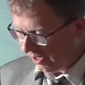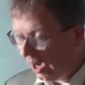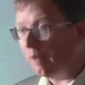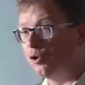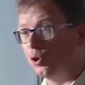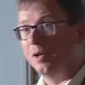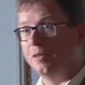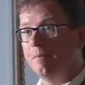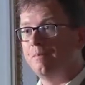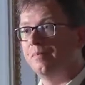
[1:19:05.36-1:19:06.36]
I've
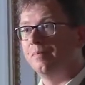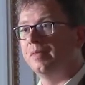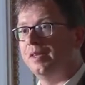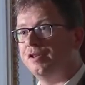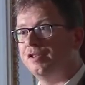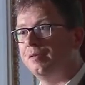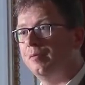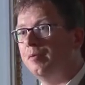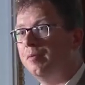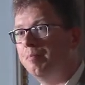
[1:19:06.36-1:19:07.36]
joined them, this
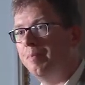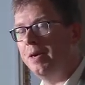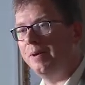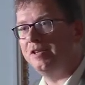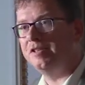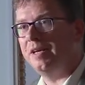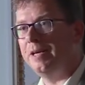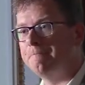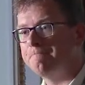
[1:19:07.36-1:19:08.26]
BBC.